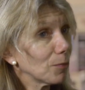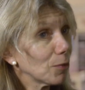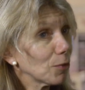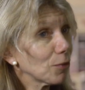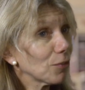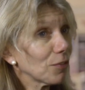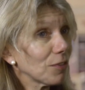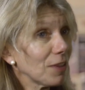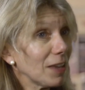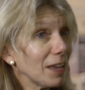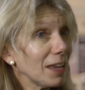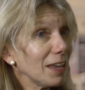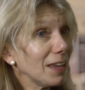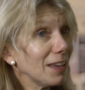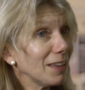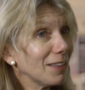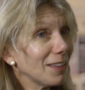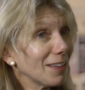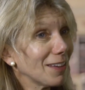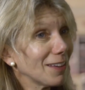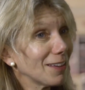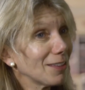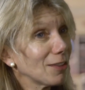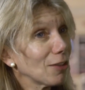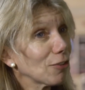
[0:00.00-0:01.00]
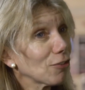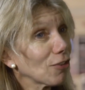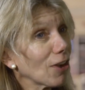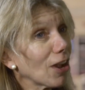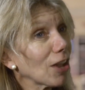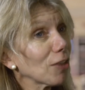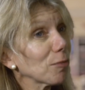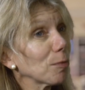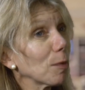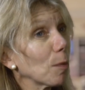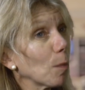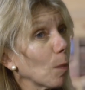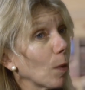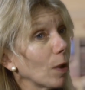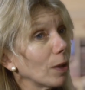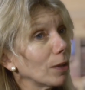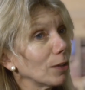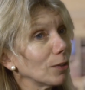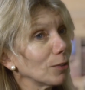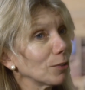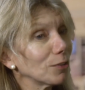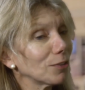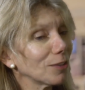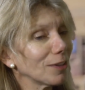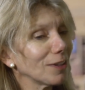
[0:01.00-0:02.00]
just see the transport
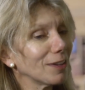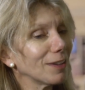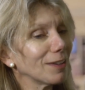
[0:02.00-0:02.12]
world